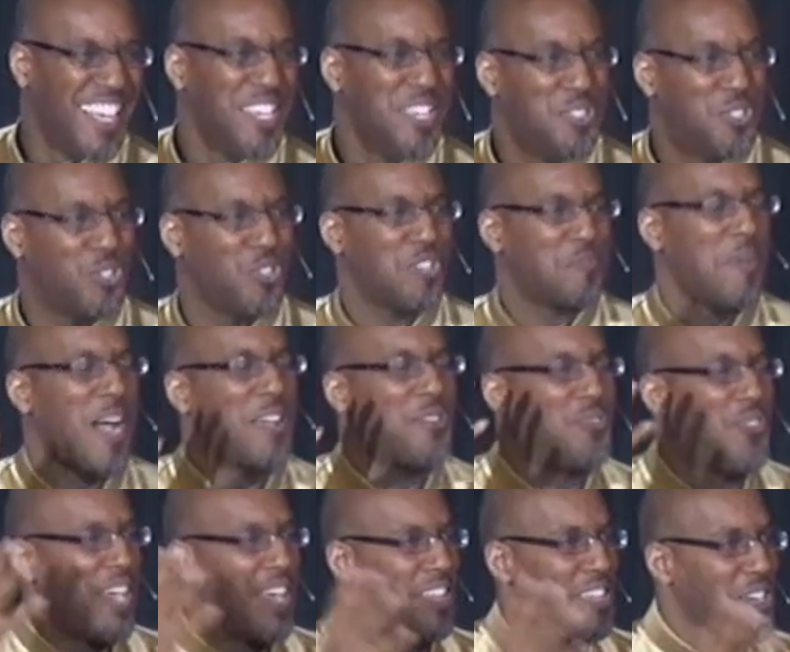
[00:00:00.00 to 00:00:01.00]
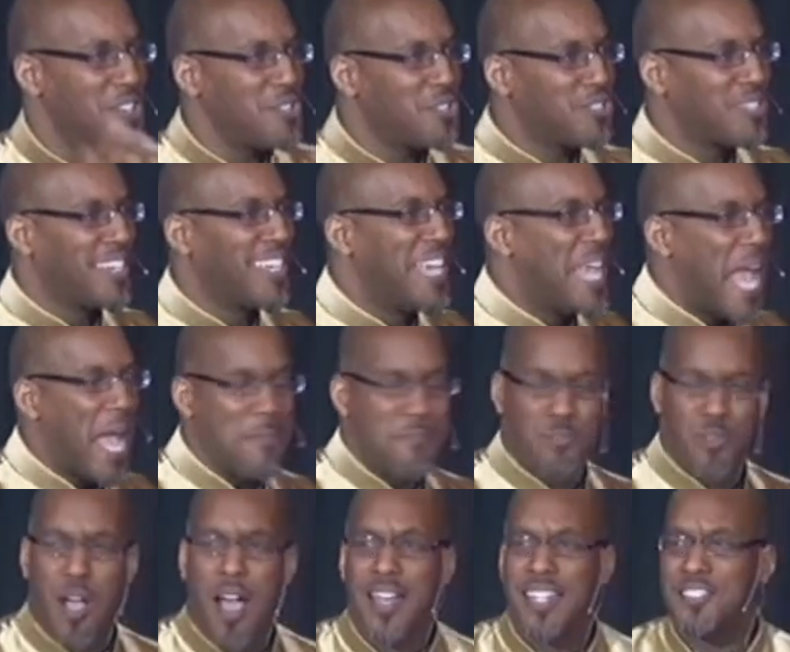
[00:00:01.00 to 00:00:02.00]
he took my failures and
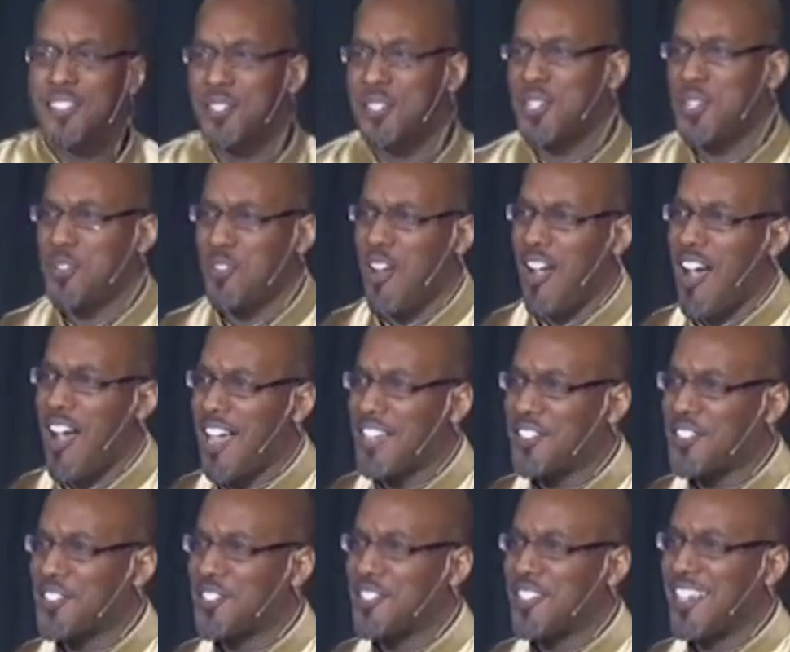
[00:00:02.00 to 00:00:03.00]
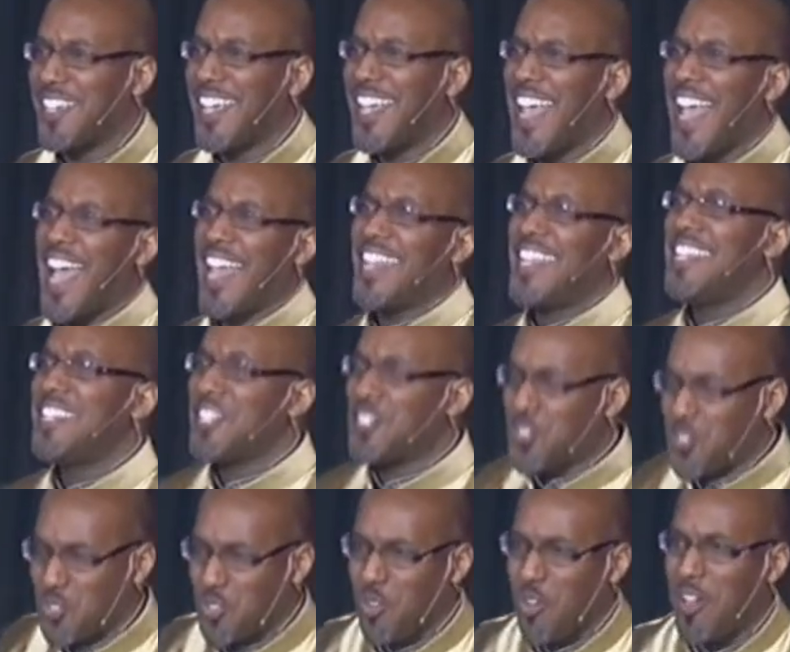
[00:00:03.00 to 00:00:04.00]
brought it to the cross and he
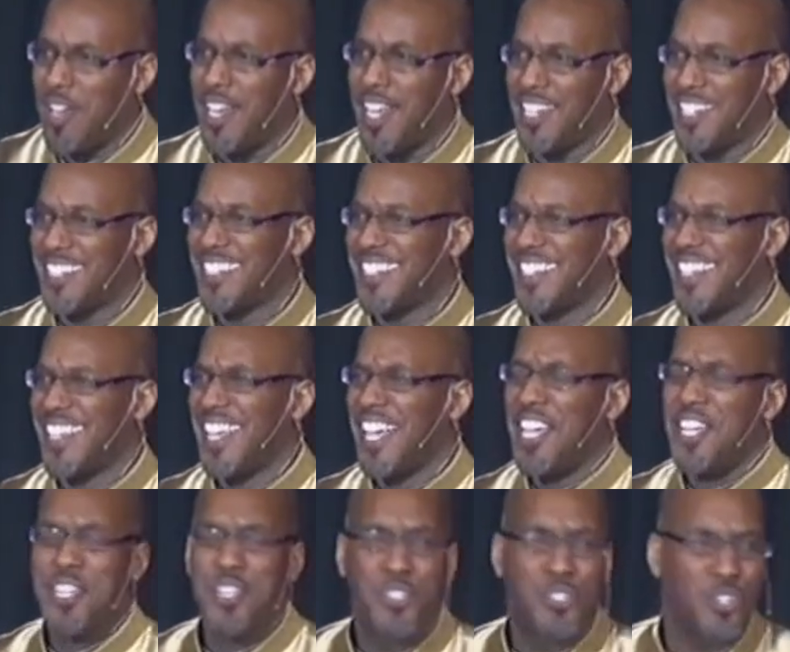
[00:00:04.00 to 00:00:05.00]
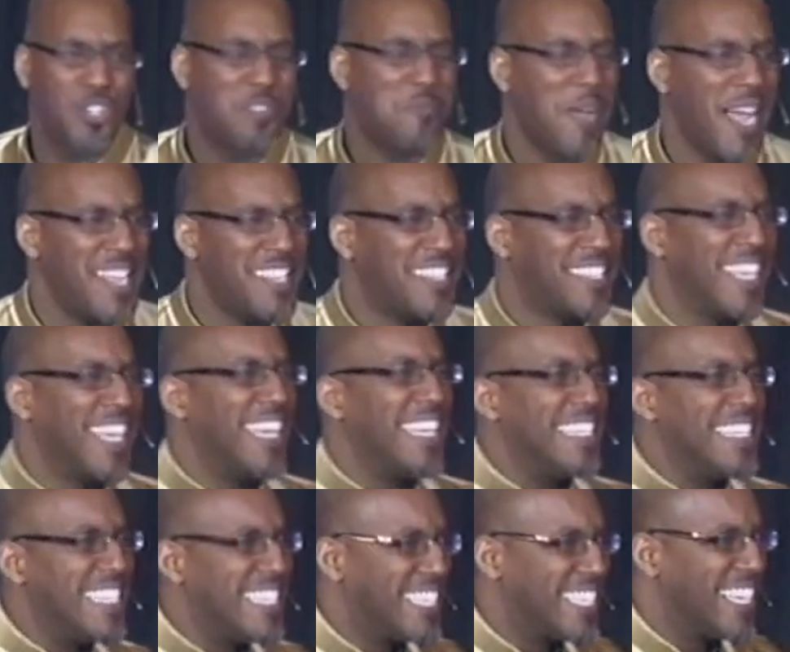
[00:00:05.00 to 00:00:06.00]
destroyed it. He took my
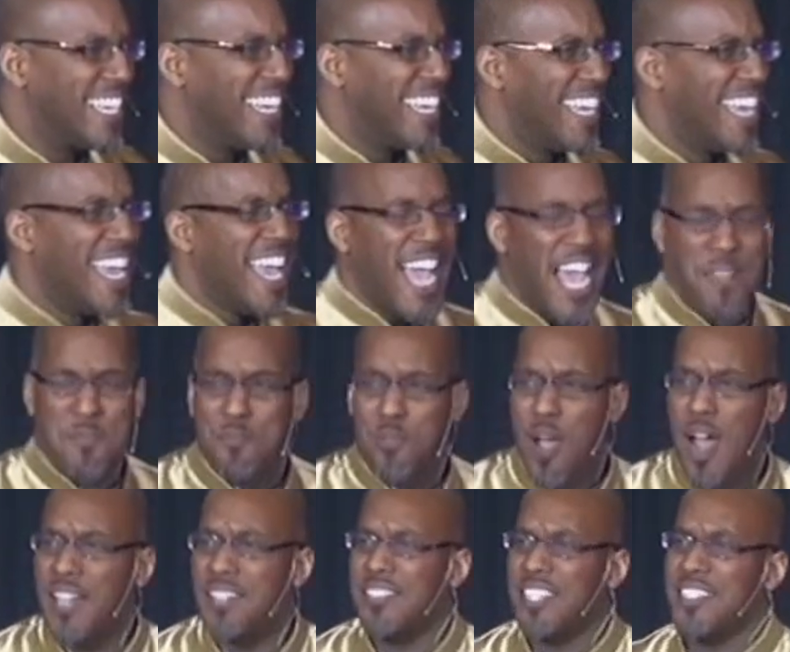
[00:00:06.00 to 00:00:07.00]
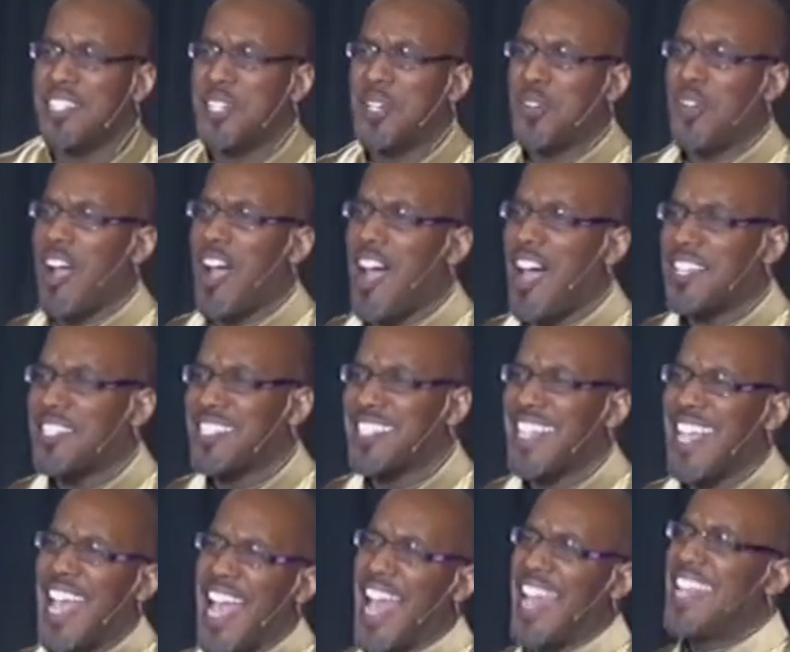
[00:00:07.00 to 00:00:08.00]
sins and brought it to the cross
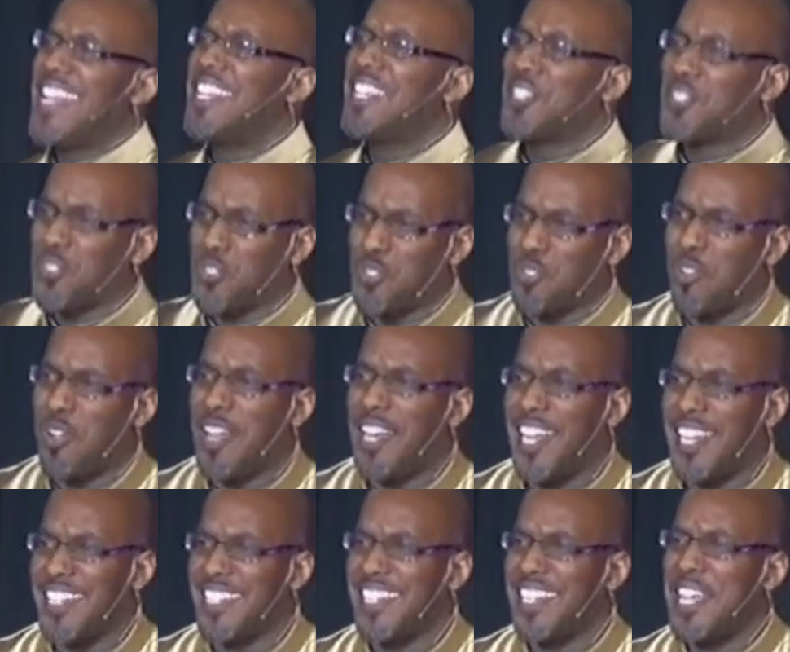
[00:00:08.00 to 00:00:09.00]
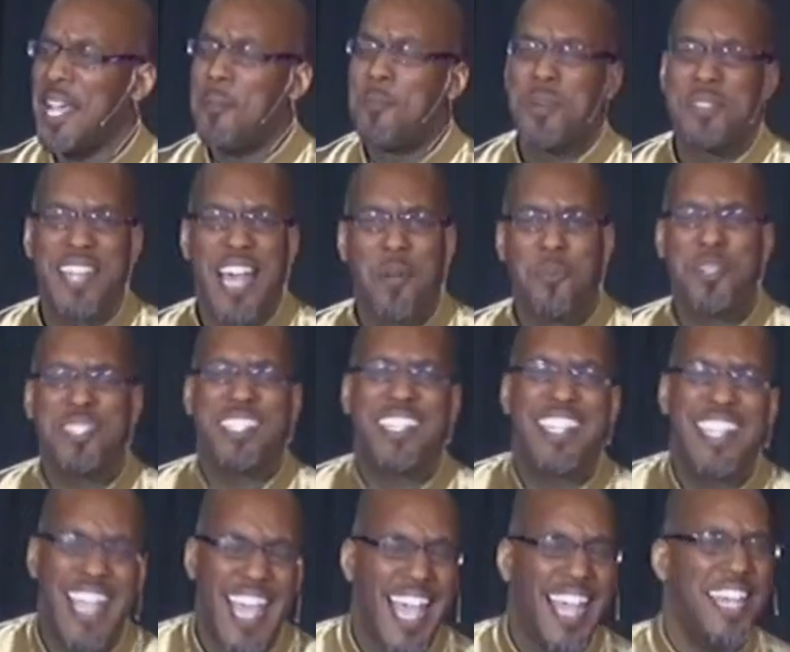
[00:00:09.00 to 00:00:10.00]
and he destroyed it. But that wasn't
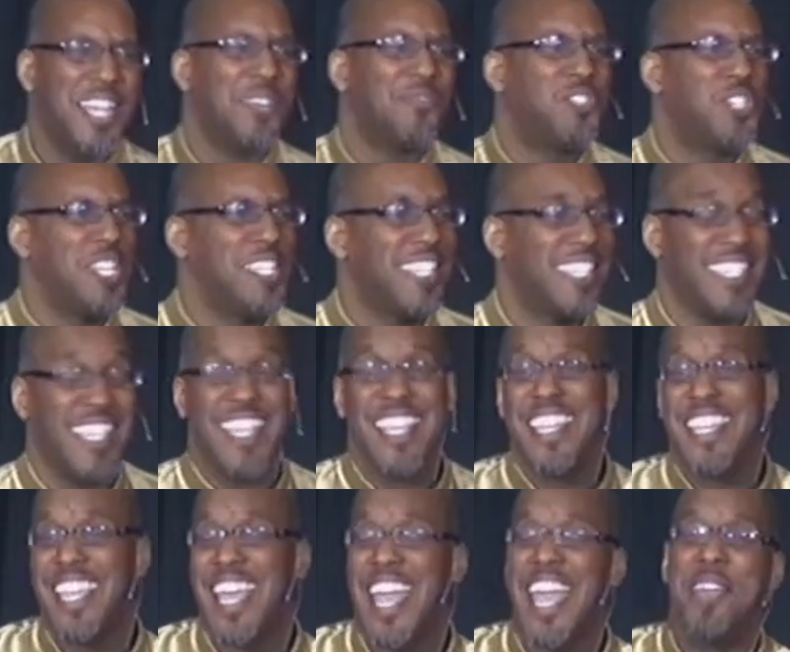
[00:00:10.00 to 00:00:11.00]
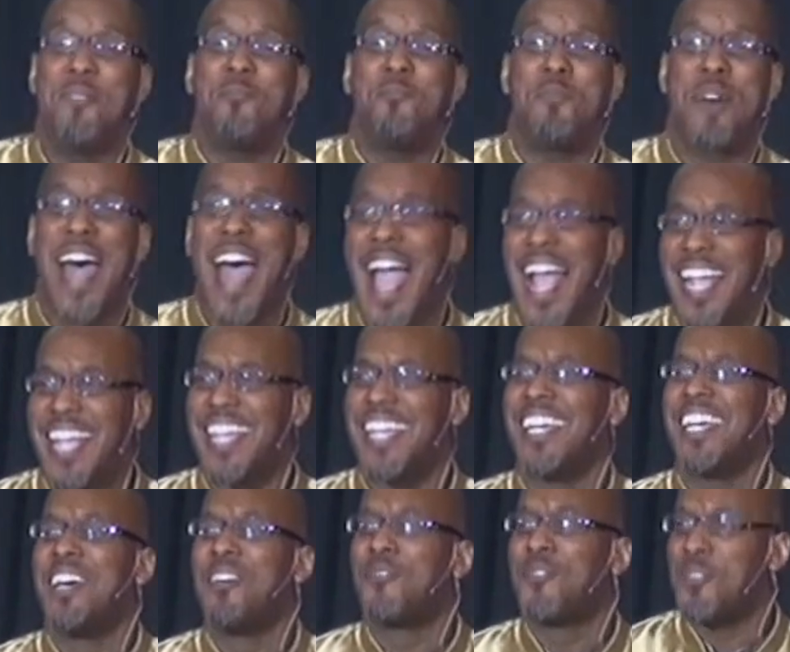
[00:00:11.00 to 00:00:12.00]
the end of Jesus. He came back
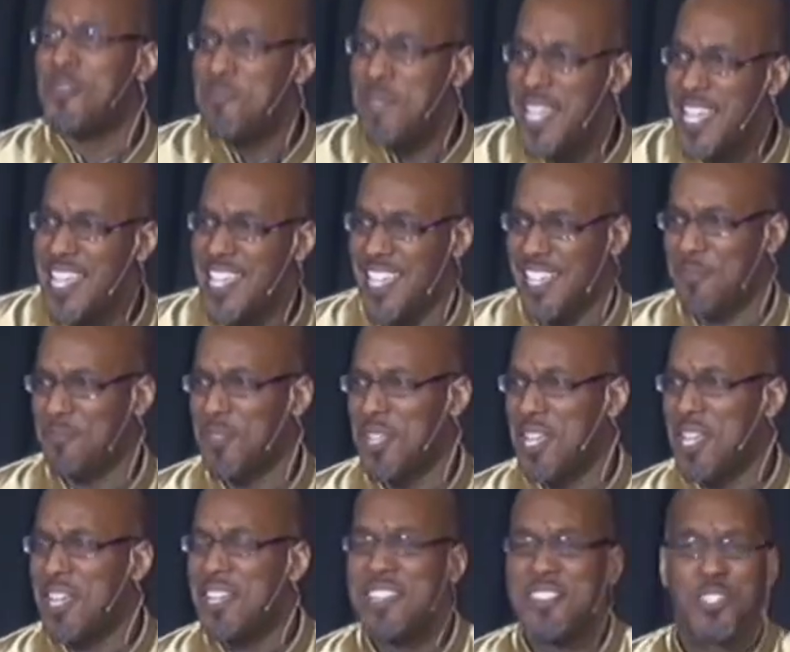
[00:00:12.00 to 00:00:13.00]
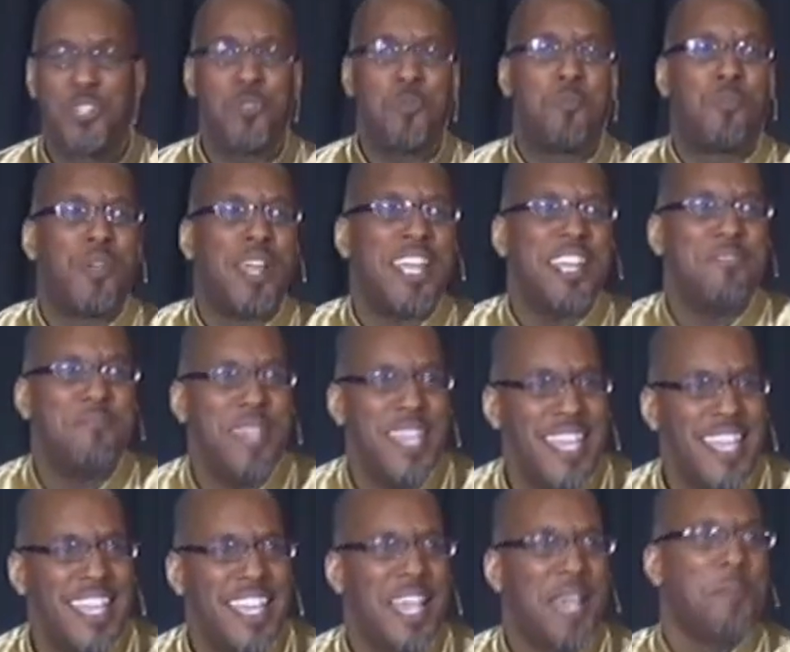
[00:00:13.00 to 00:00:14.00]
for me to bring
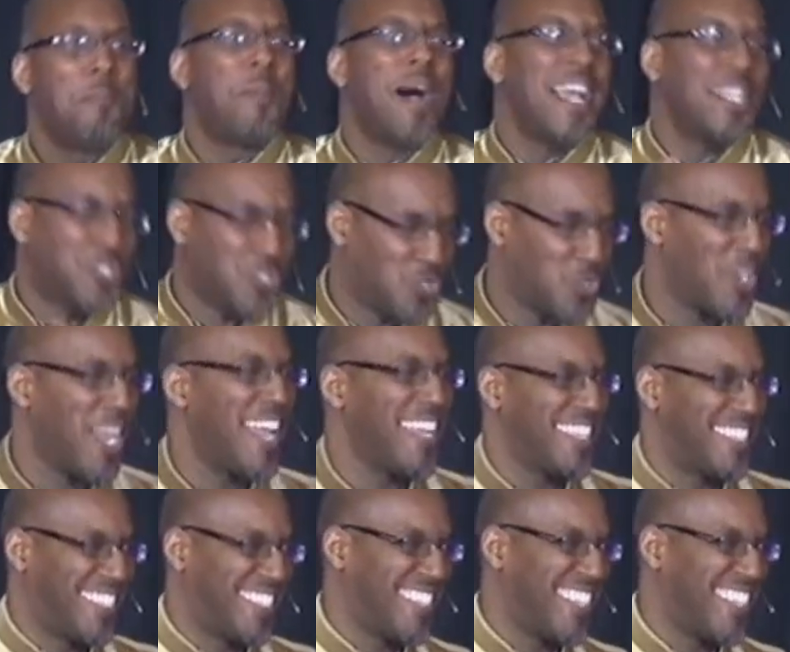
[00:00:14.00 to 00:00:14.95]
me my strengths.